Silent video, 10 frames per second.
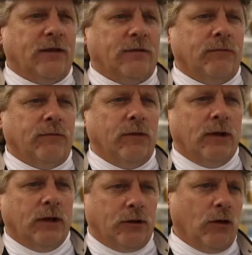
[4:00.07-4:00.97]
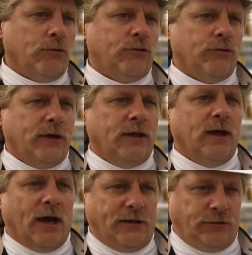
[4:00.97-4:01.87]
can go to the
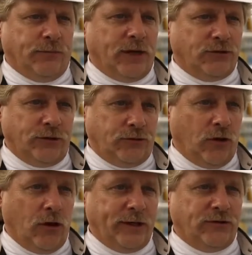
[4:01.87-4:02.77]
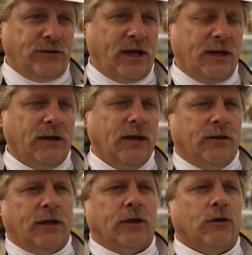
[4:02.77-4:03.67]
isometric drawing set,
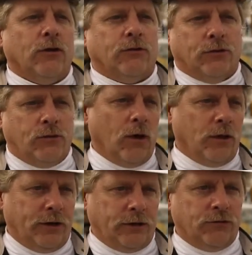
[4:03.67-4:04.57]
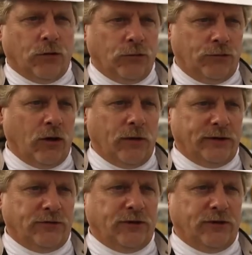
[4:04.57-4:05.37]
they can go to the quality control drawing